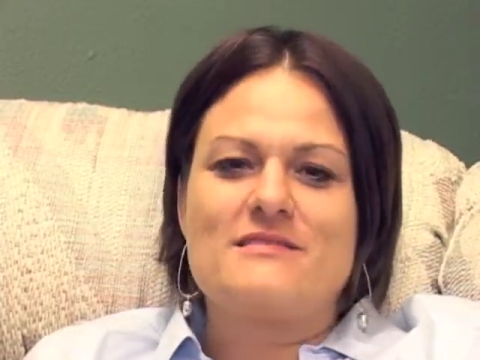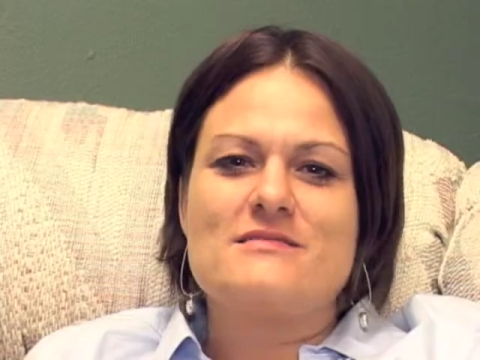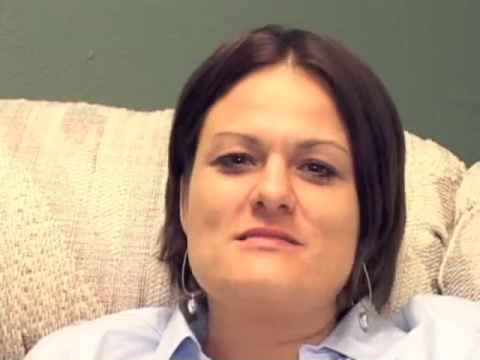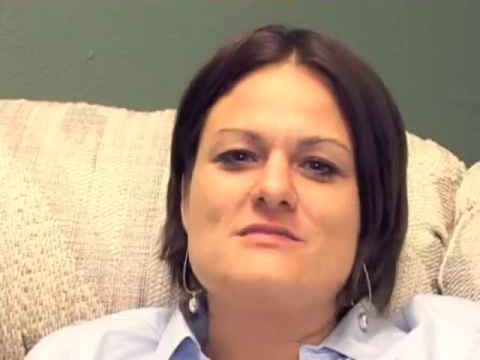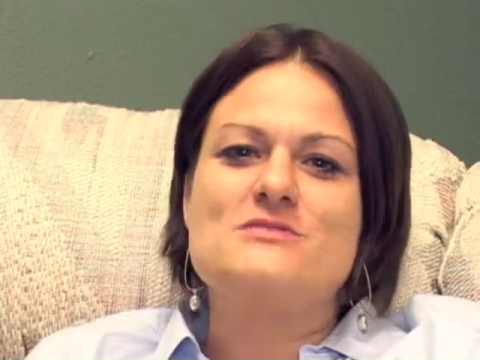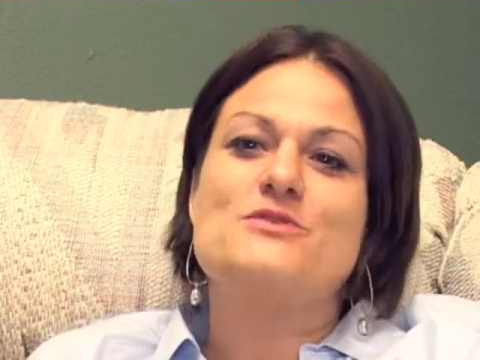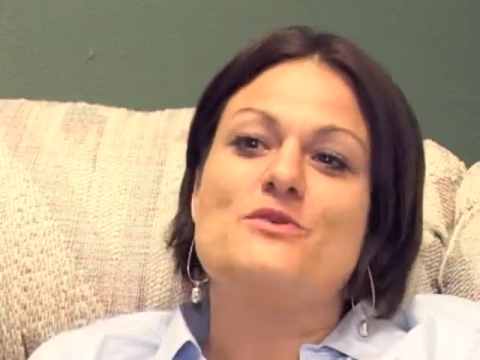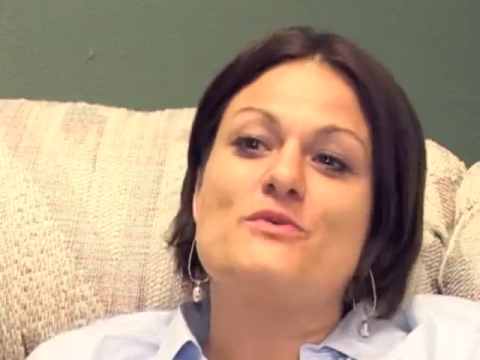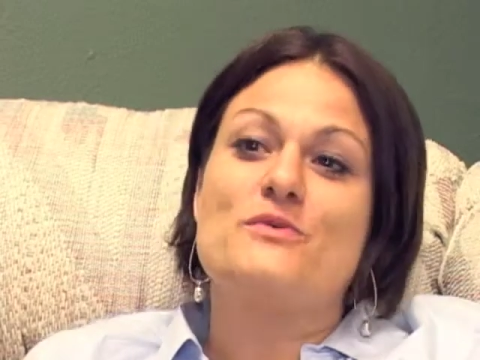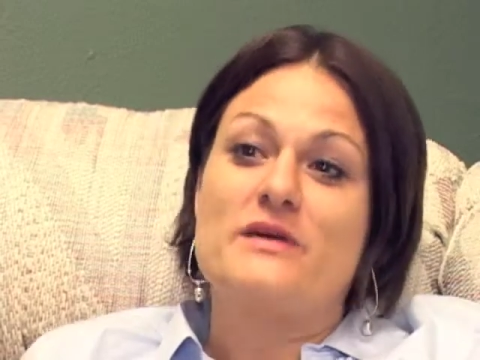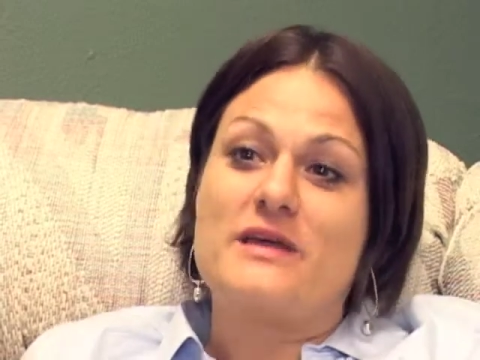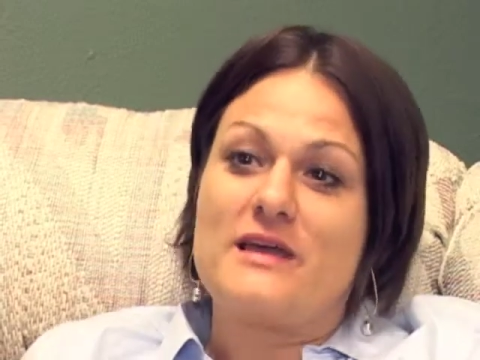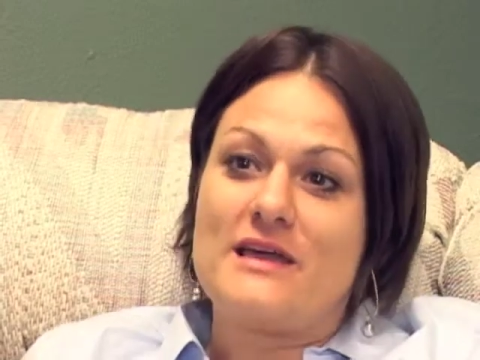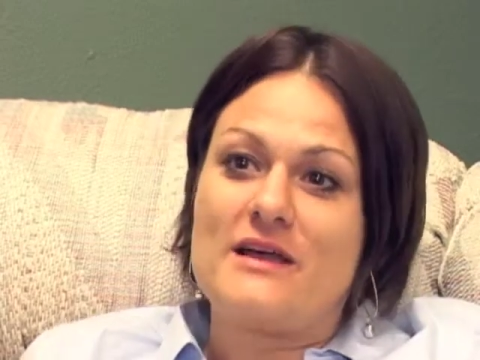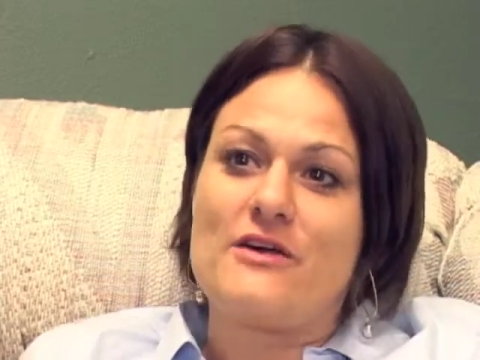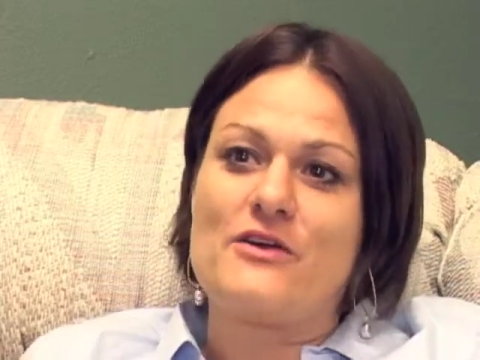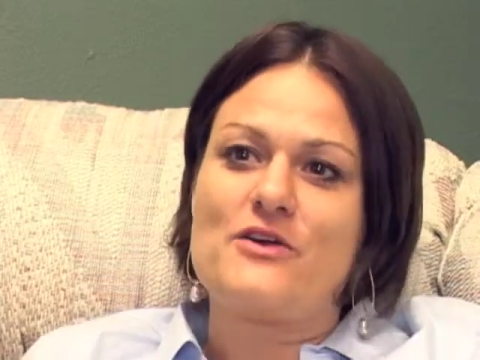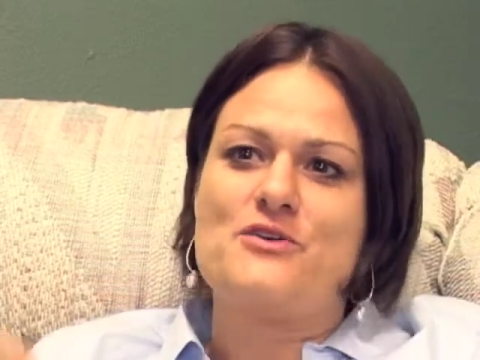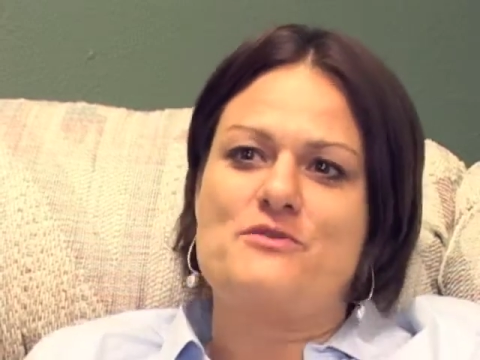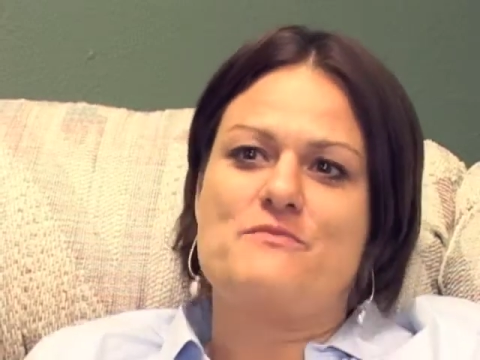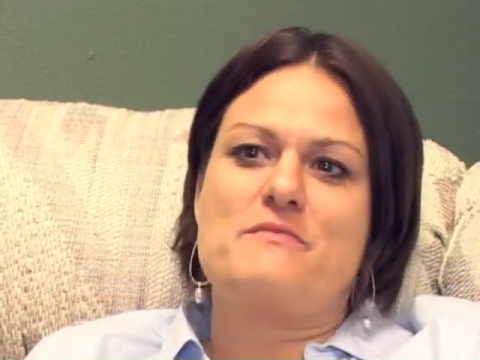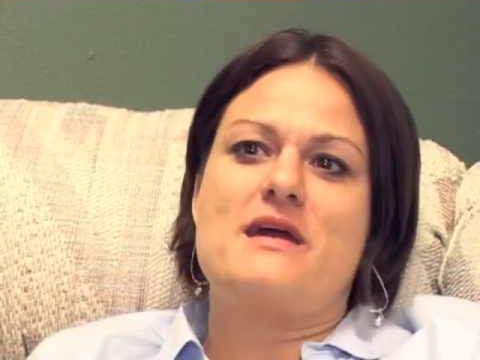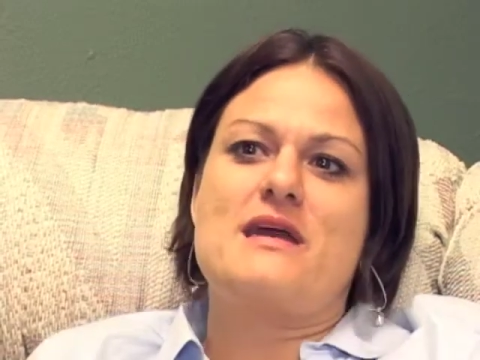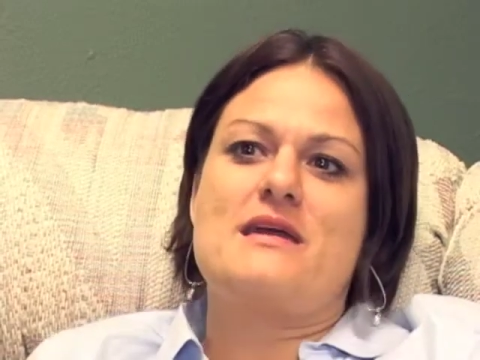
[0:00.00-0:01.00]
so here
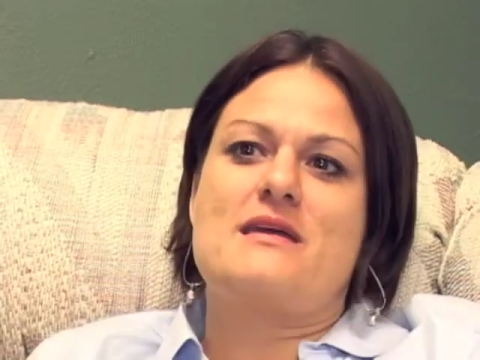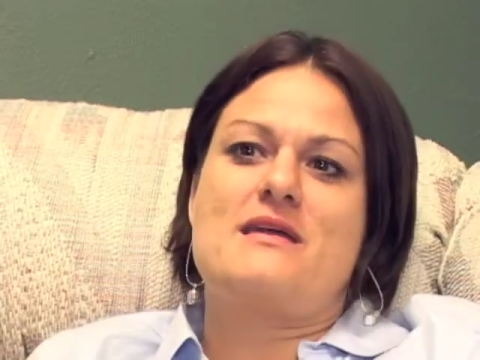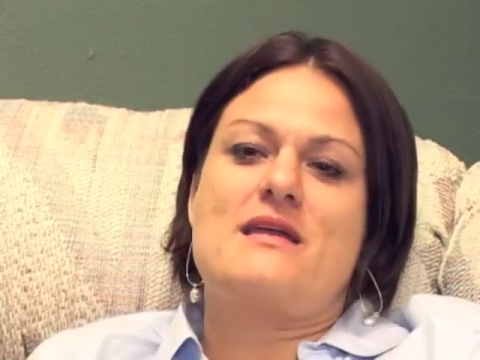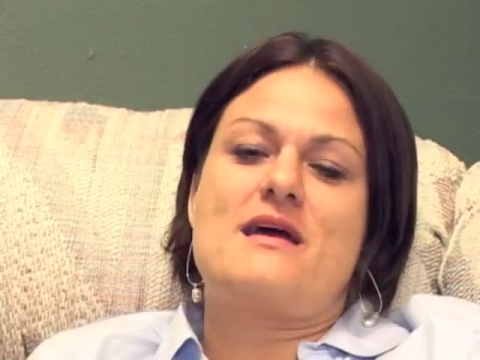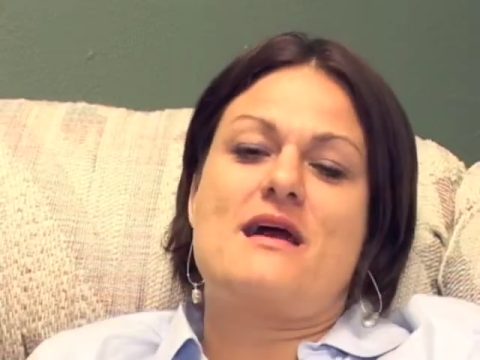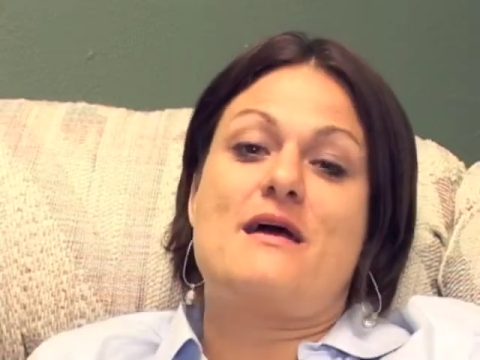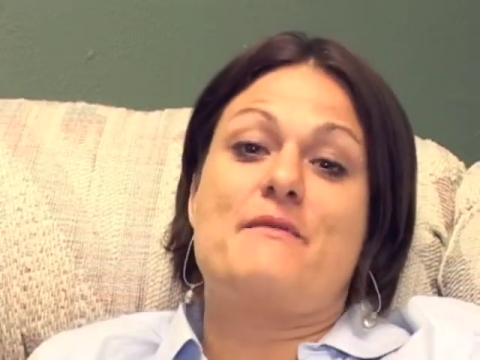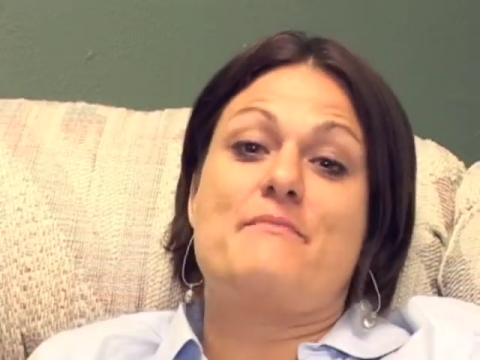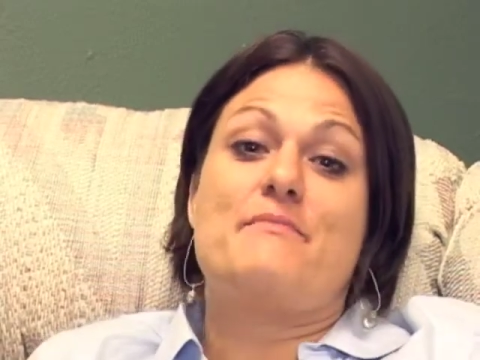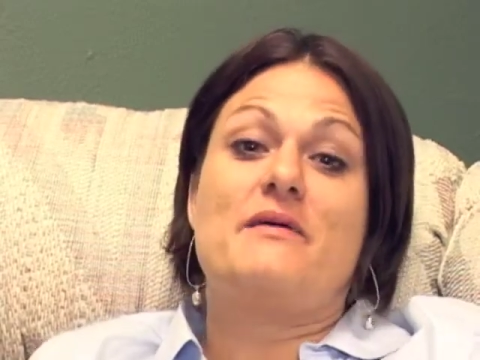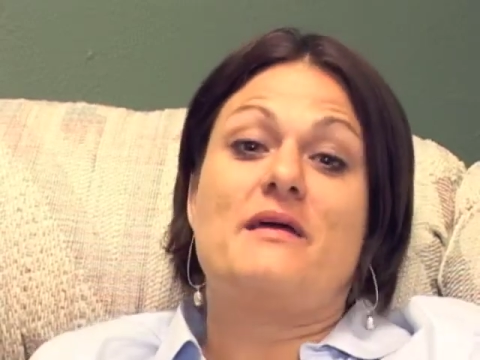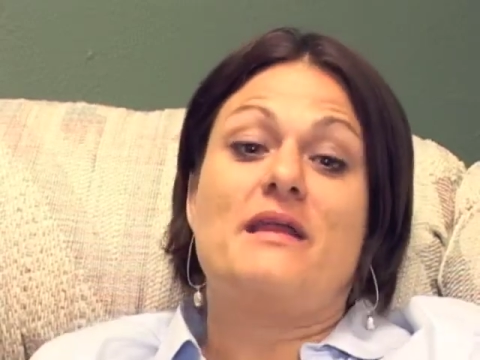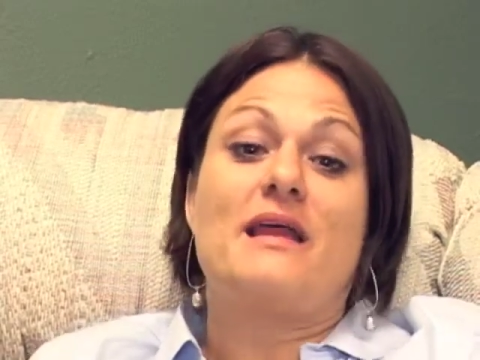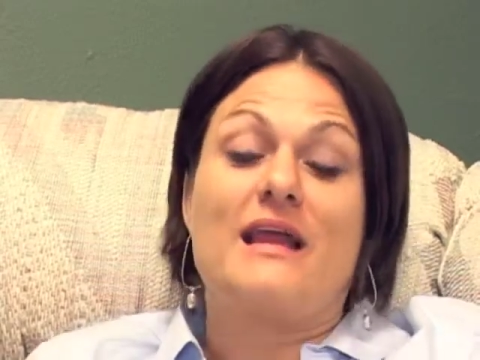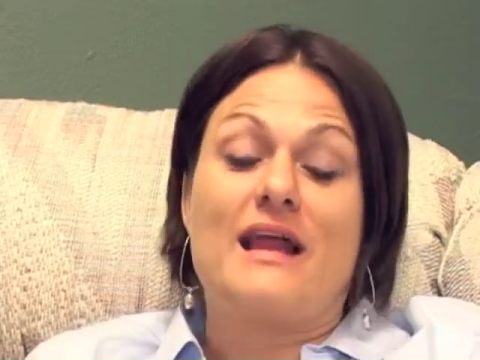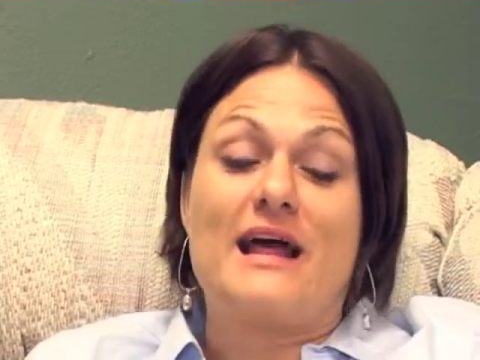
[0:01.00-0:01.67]
you make it happen.